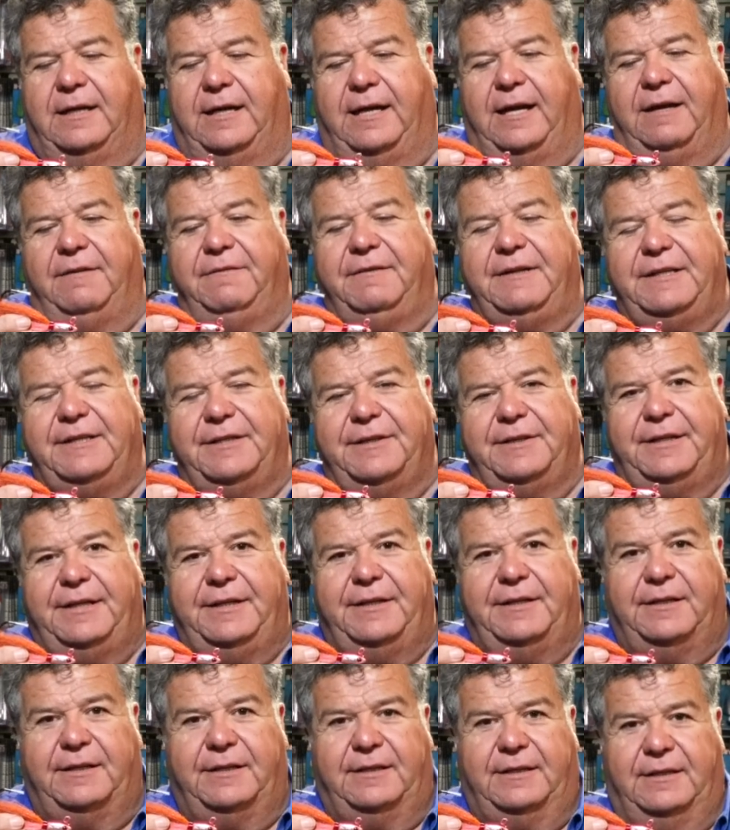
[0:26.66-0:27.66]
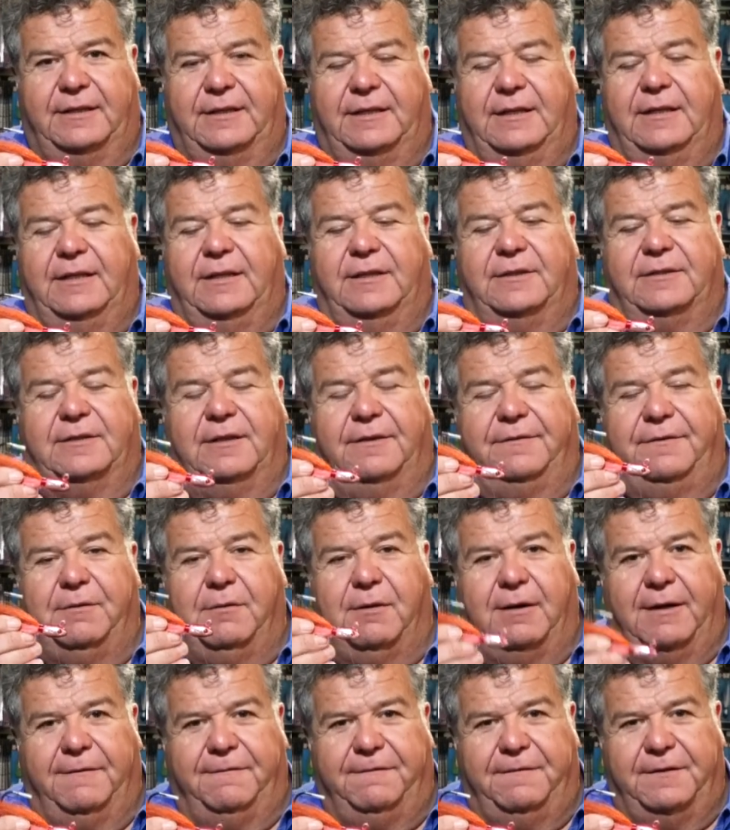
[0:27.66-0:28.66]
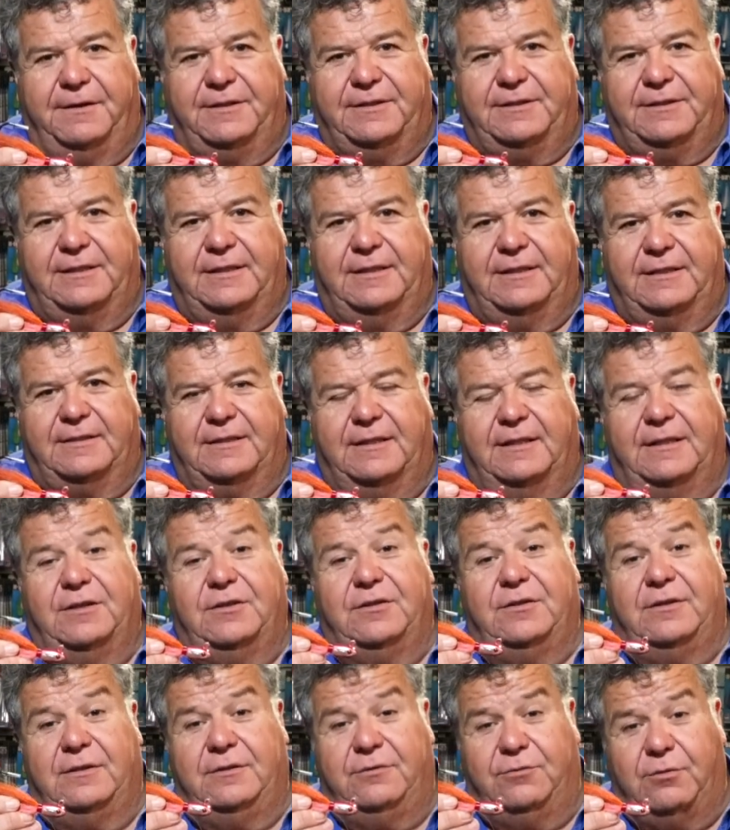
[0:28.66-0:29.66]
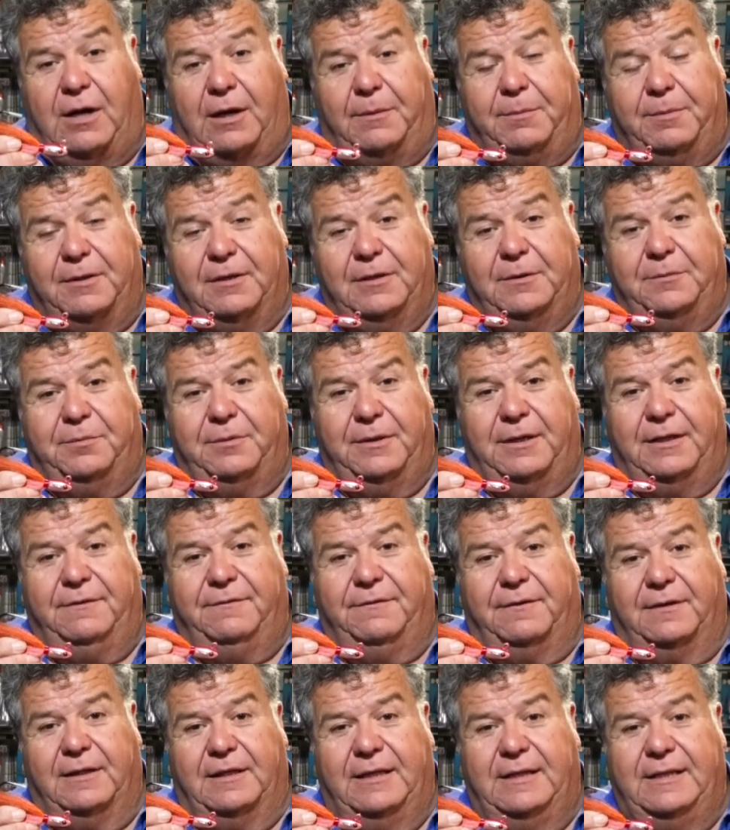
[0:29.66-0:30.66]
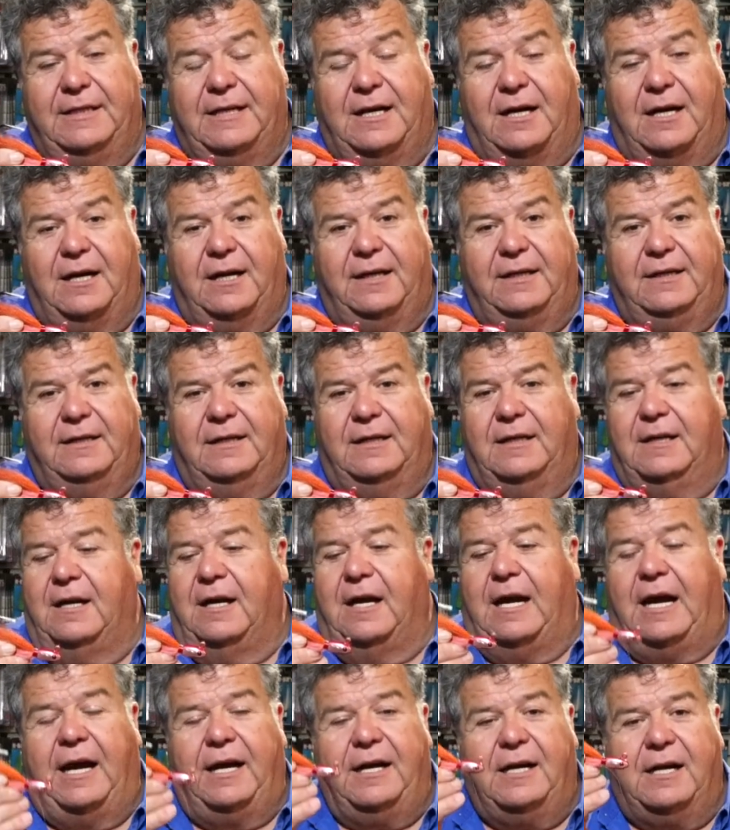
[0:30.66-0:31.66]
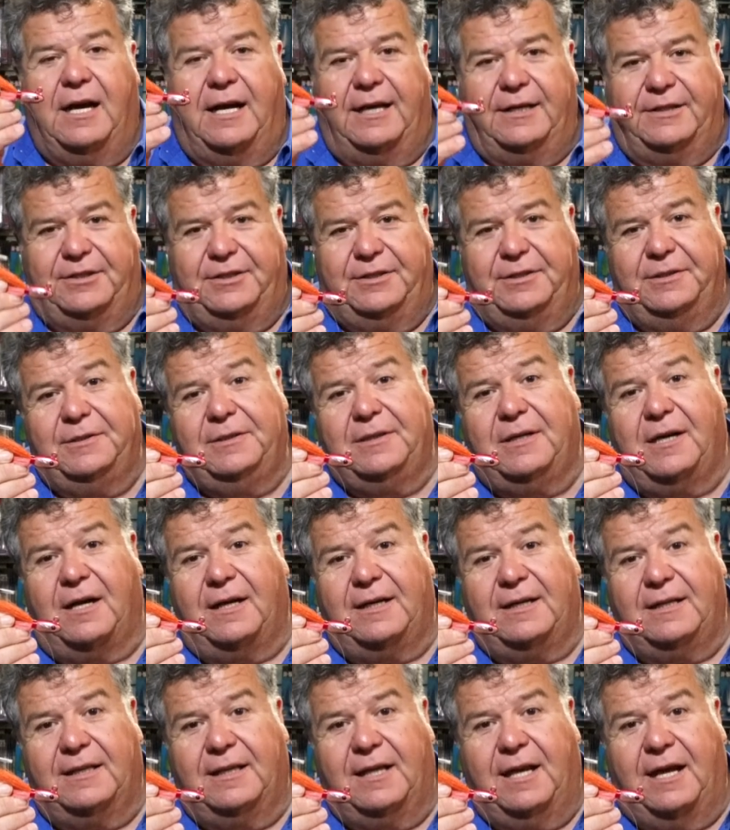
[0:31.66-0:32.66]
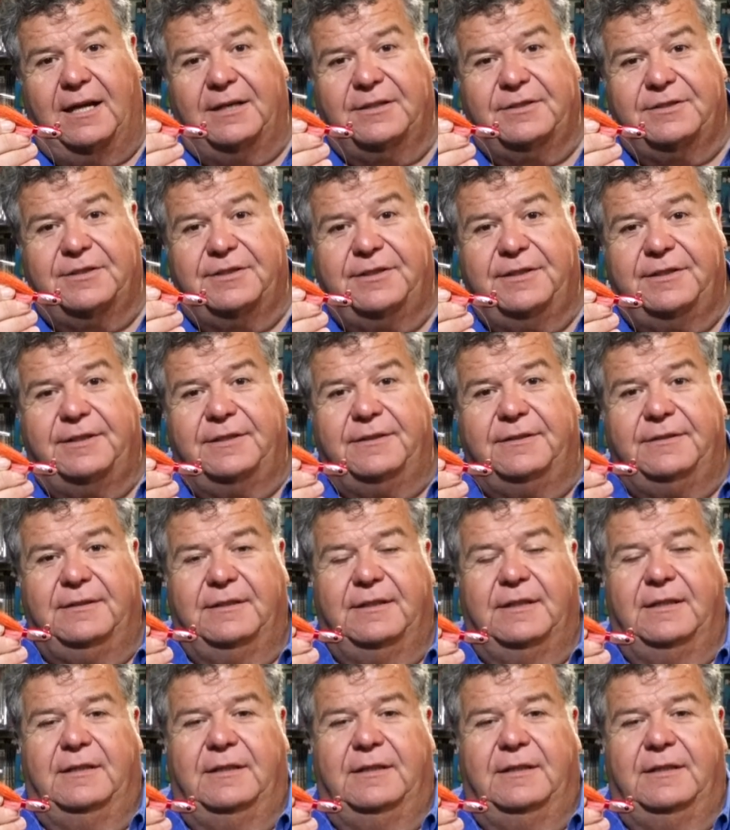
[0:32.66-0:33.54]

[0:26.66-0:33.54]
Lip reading: heavy duty hook. So if you want to fish this in a dropper loop rig for ling cod, I caught tuna on it last year.